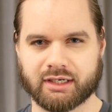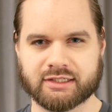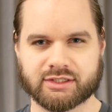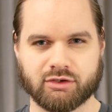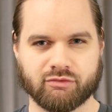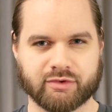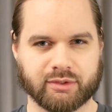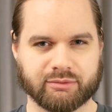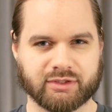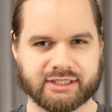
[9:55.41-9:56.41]
is all
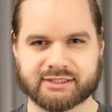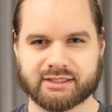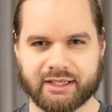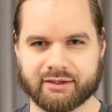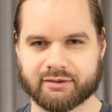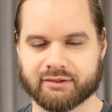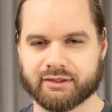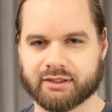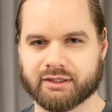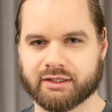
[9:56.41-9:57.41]
really slick.
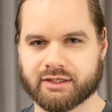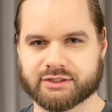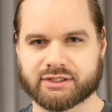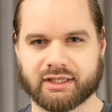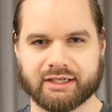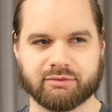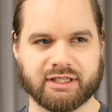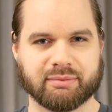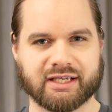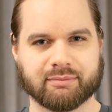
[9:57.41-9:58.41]
So like when
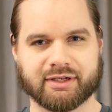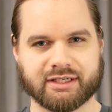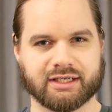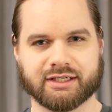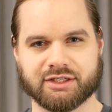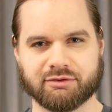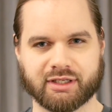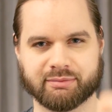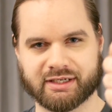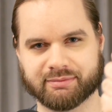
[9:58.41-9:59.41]
you pick up a gun, you
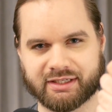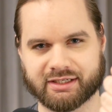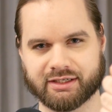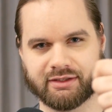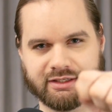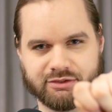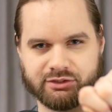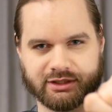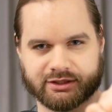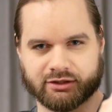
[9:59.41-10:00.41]
like pick up the gun, you like you
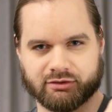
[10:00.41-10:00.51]
tilt it